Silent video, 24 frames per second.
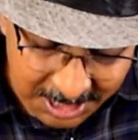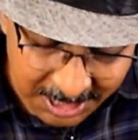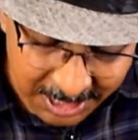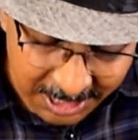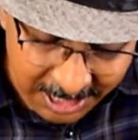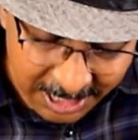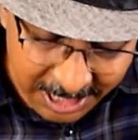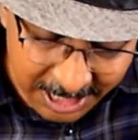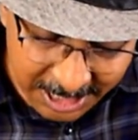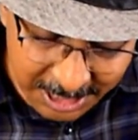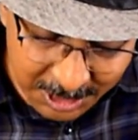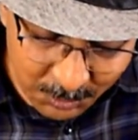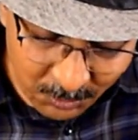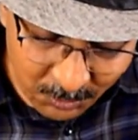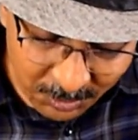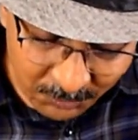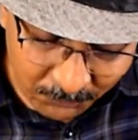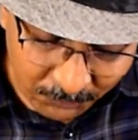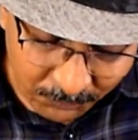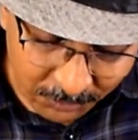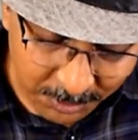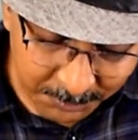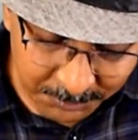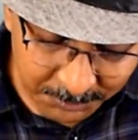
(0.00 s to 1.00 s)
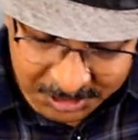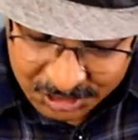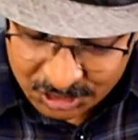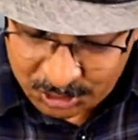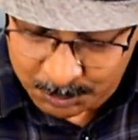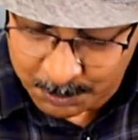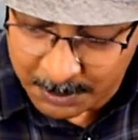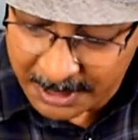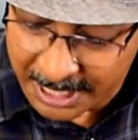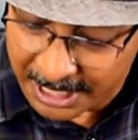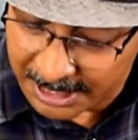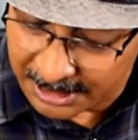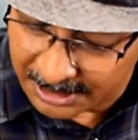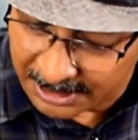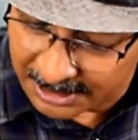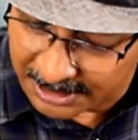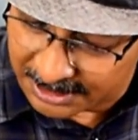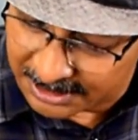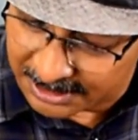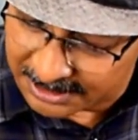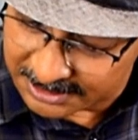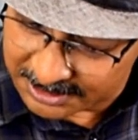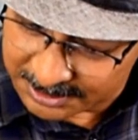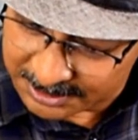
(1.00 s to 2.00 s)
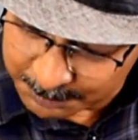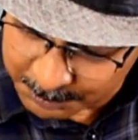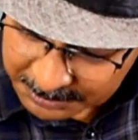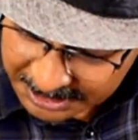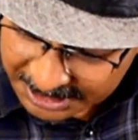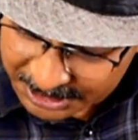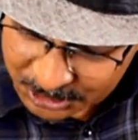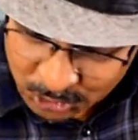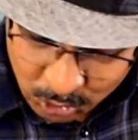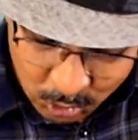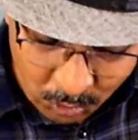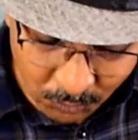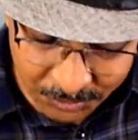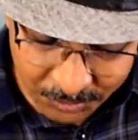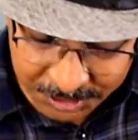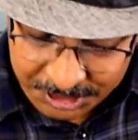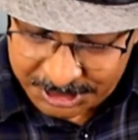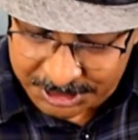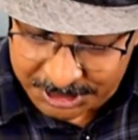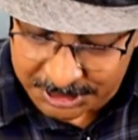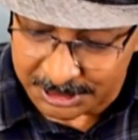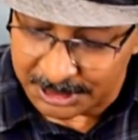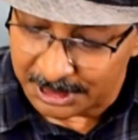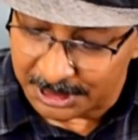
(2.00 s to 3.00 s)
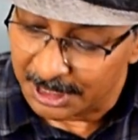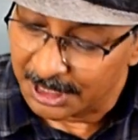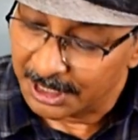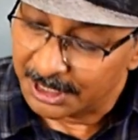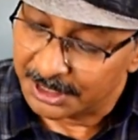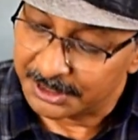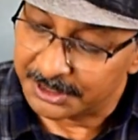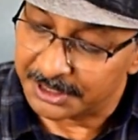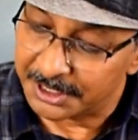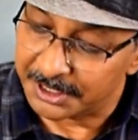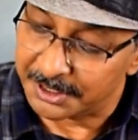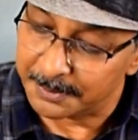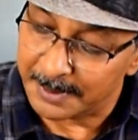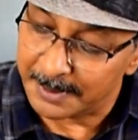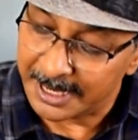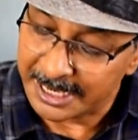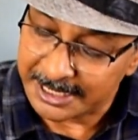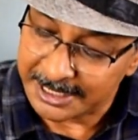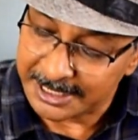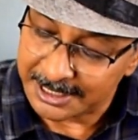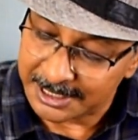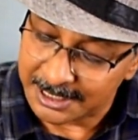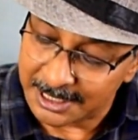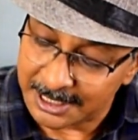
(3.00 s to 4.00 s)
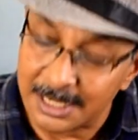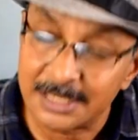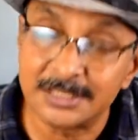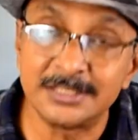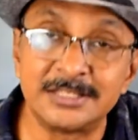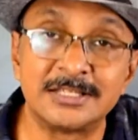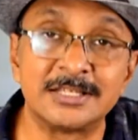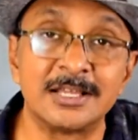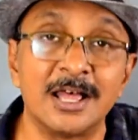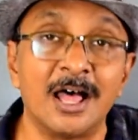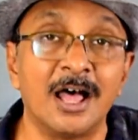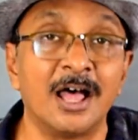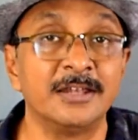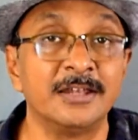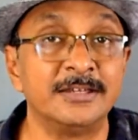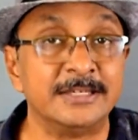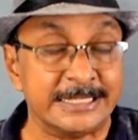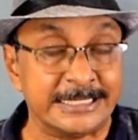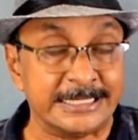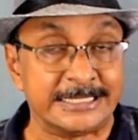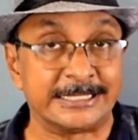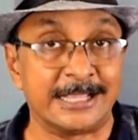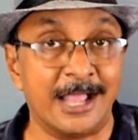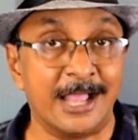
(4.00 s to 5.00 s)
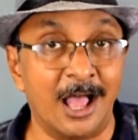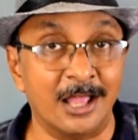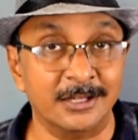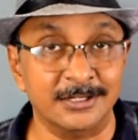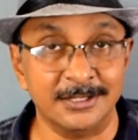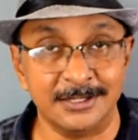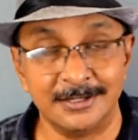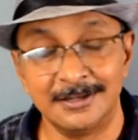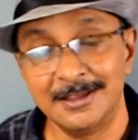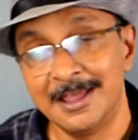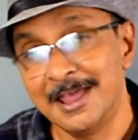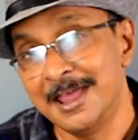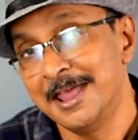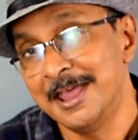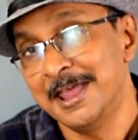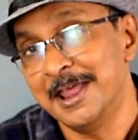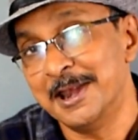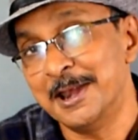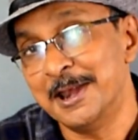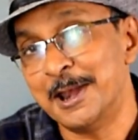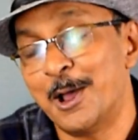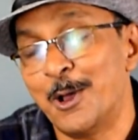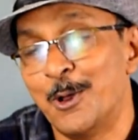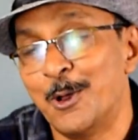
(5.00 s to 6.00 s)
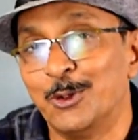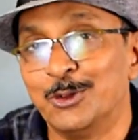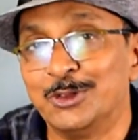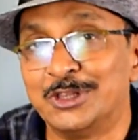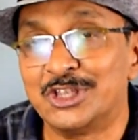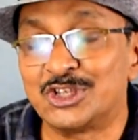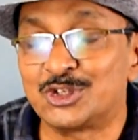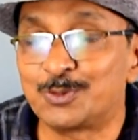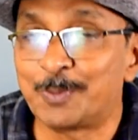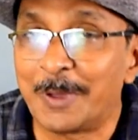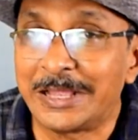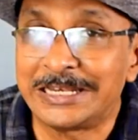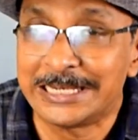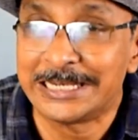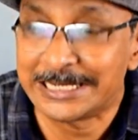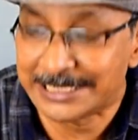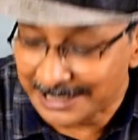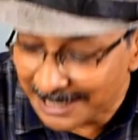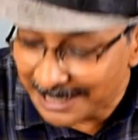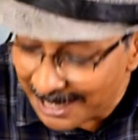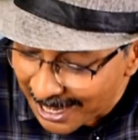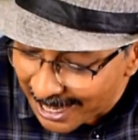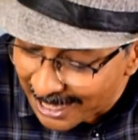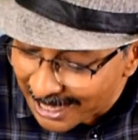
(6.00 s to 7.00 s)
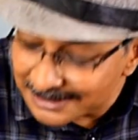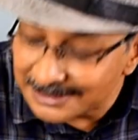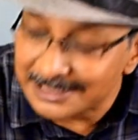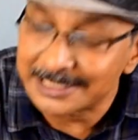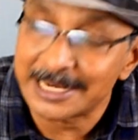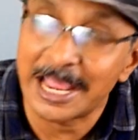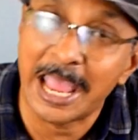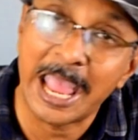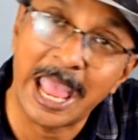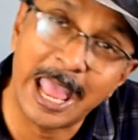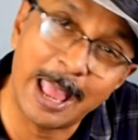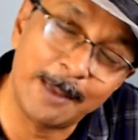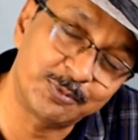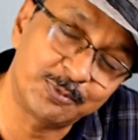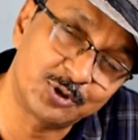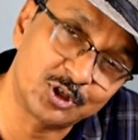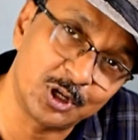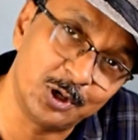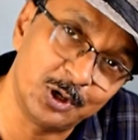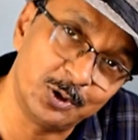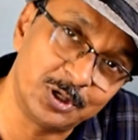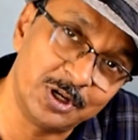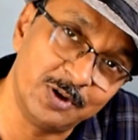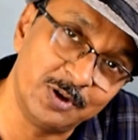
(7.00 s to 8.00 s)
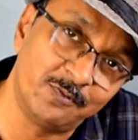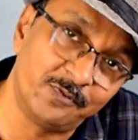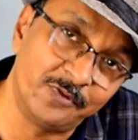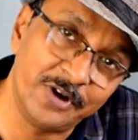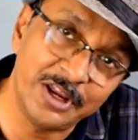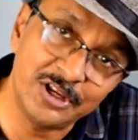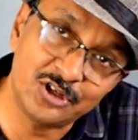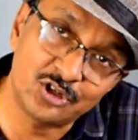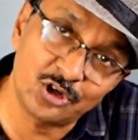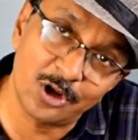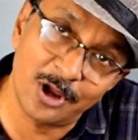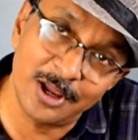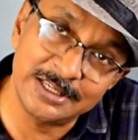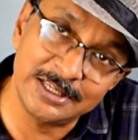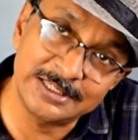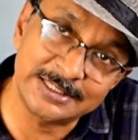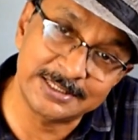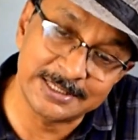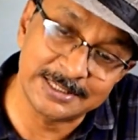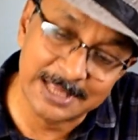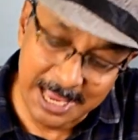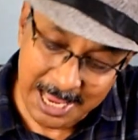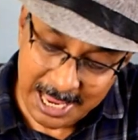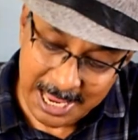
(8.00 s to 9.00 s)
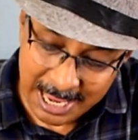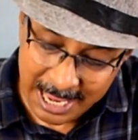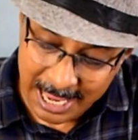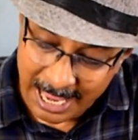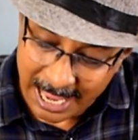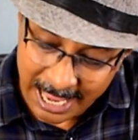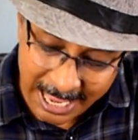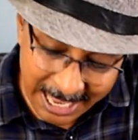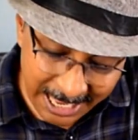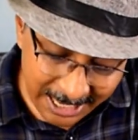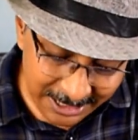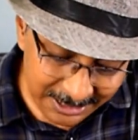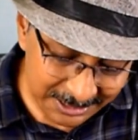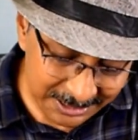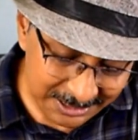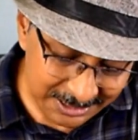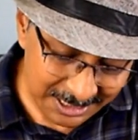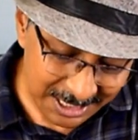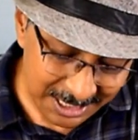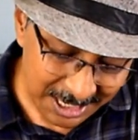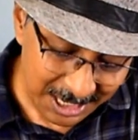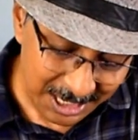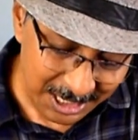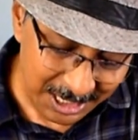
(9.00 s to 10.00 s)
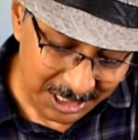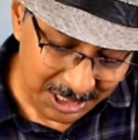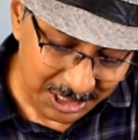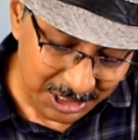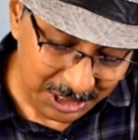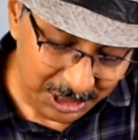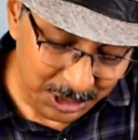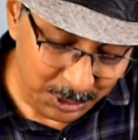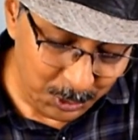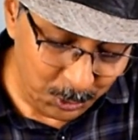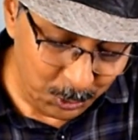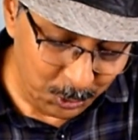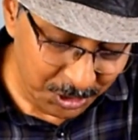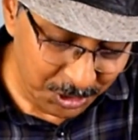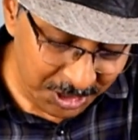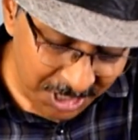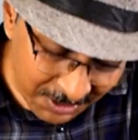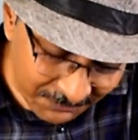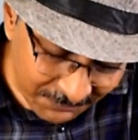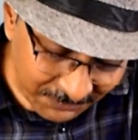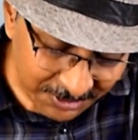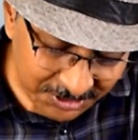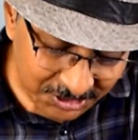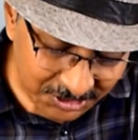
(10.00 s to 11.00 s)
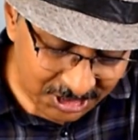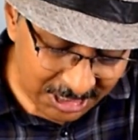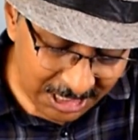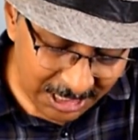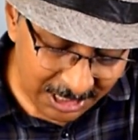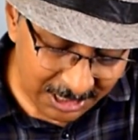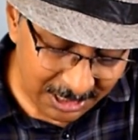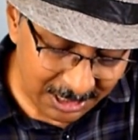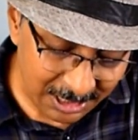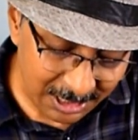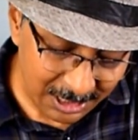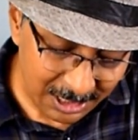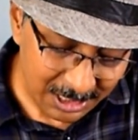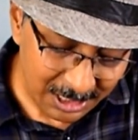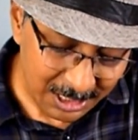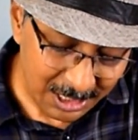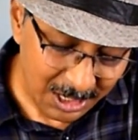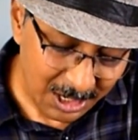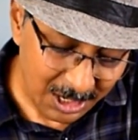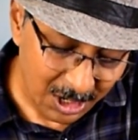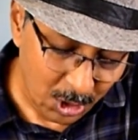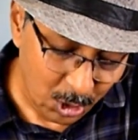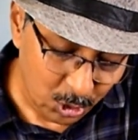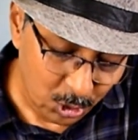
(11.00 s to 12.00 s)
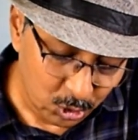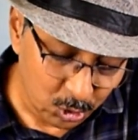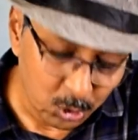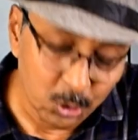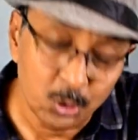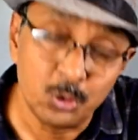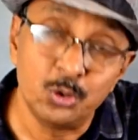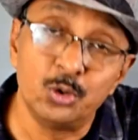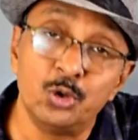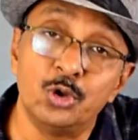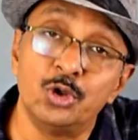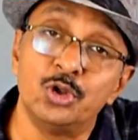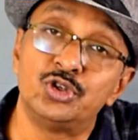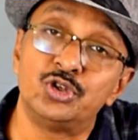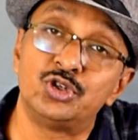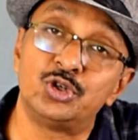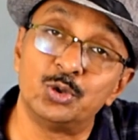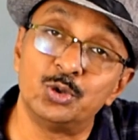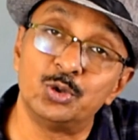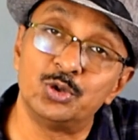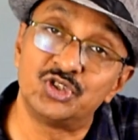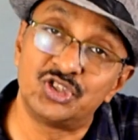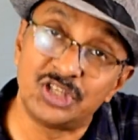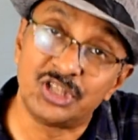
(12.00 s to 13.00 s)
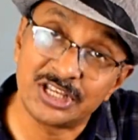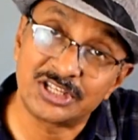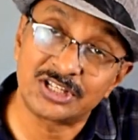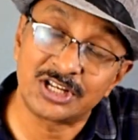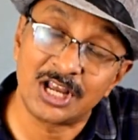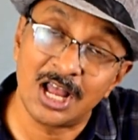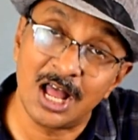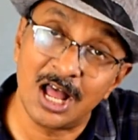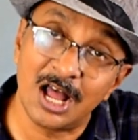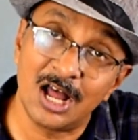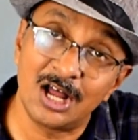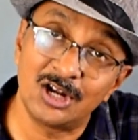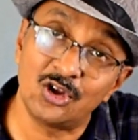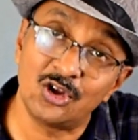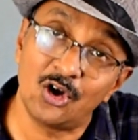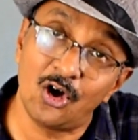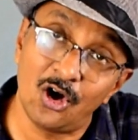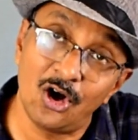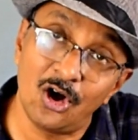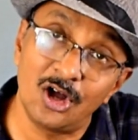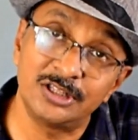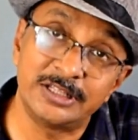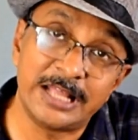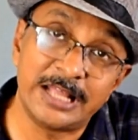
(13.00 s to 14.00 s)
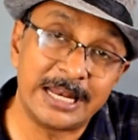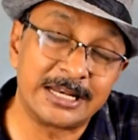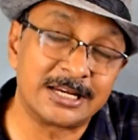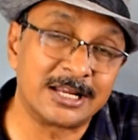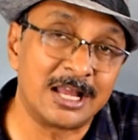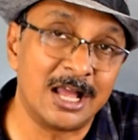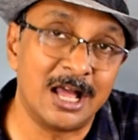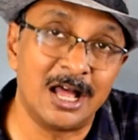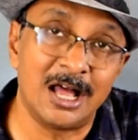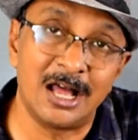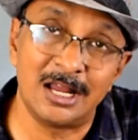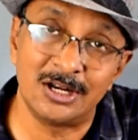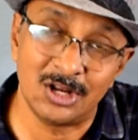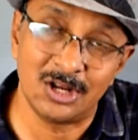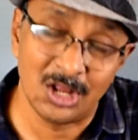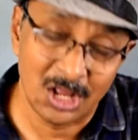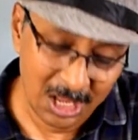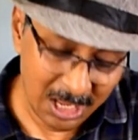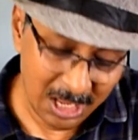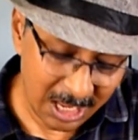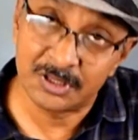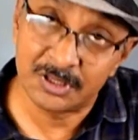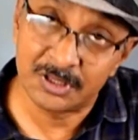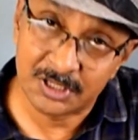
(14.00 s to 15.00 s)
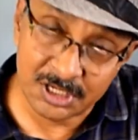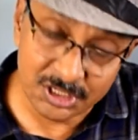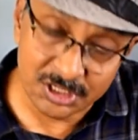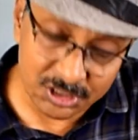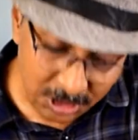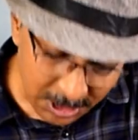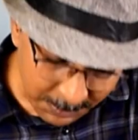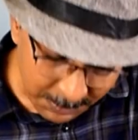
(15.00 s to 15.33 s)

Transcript: Anyone from this pile is placed over here. The remaining cards are discarded. Now, the spectator has an absolutely free choice, and you never tell her to choose this card or that card. This